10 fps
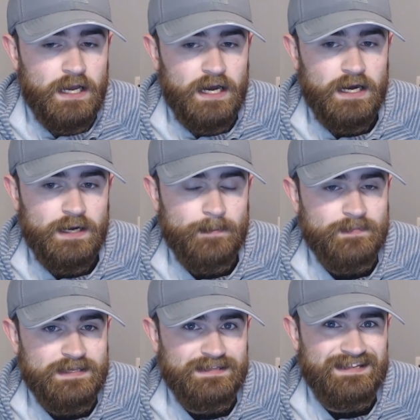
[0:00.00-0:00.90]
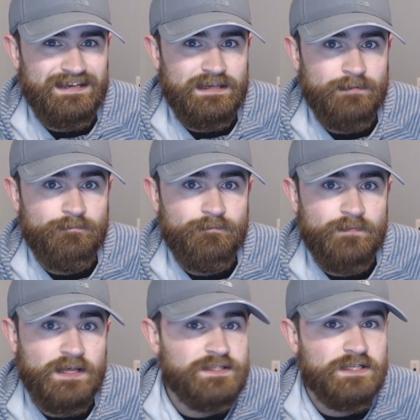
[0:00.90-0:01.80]
The
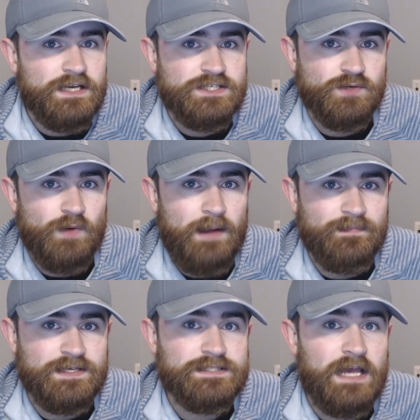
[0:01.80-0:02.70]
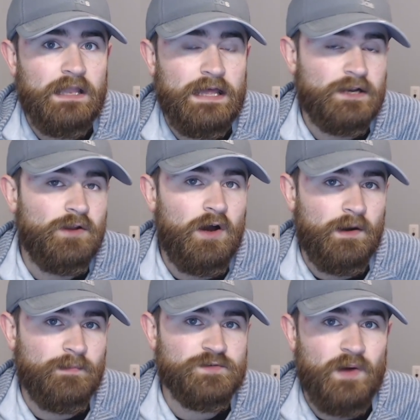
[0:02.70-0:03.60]
insulation wrap they sell at
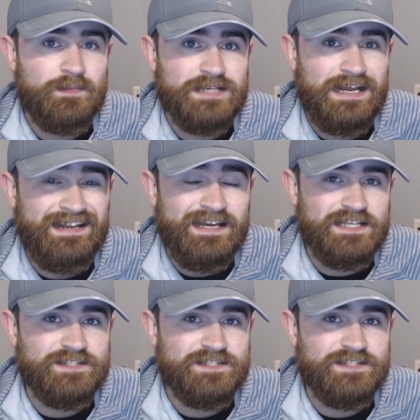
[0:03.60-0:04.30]
Clawhammer's website is